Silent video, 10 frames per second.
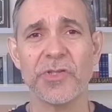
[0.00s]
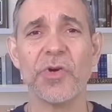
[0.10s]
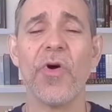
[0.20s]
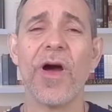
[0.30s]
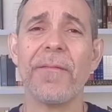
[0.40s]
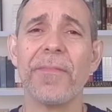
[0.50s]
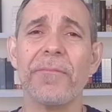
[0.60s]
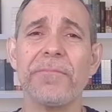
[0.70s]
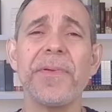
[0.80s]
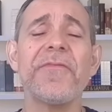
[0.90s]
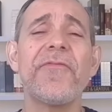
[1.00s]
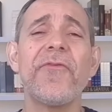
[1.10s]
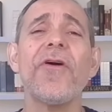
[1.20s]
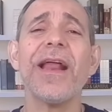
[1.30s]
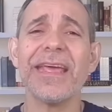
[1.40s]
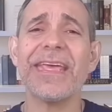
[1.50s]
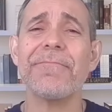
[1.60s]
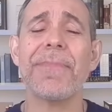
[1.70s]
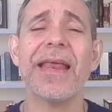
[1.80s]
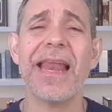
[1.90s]
So before I
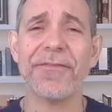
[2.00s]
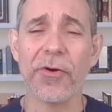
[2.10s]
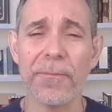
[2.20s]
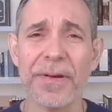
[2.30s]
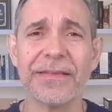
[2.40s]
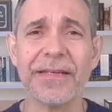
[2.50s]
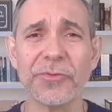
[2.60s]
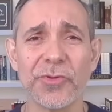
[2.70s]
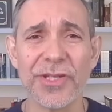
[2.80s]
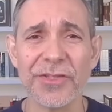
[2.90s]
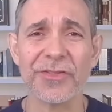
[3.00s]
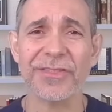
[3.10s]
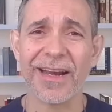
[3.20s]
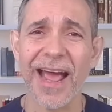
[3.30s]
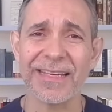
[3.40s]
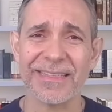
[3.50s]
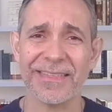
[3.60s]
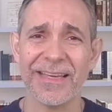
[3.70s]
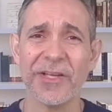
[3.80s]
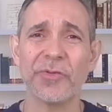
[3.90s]
gave my life completely to Jesus
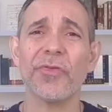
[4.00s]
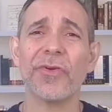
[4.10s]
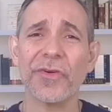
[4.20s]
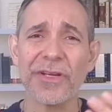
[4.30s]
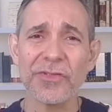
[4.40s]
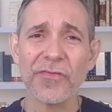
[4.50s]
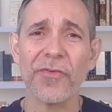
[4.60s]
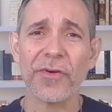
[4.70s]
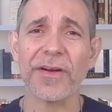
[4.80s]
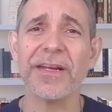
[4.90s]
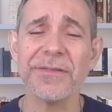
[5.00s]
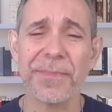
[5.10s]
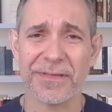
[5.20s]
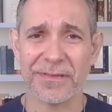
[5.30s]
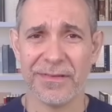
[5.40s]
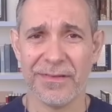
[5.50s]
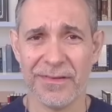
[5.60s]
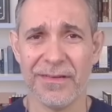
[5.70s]
Christ, to the reason for Christmas,